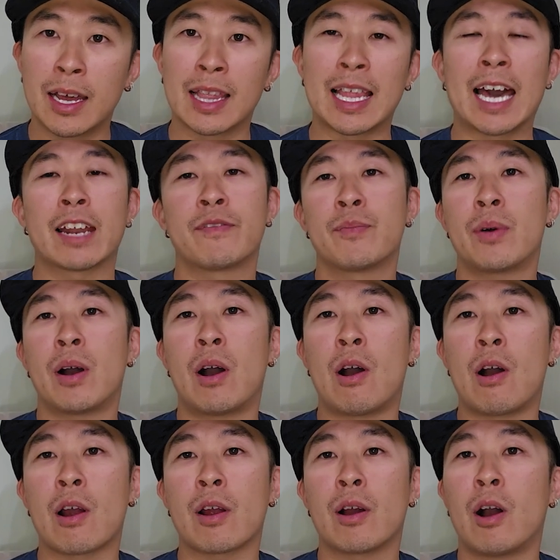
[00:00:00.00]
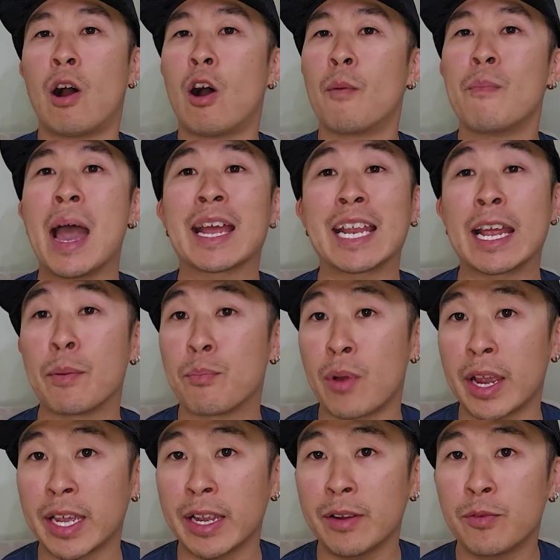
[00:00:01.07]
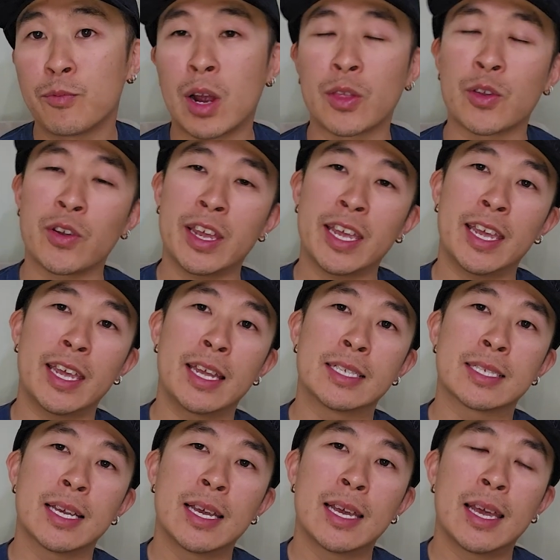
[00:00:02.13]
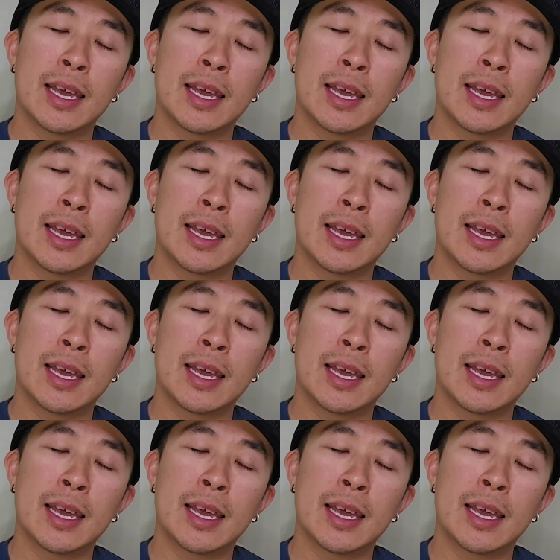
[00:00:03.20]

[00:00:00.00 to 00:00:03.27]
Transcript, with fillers: A lot of them are all magnetic braking, whether it is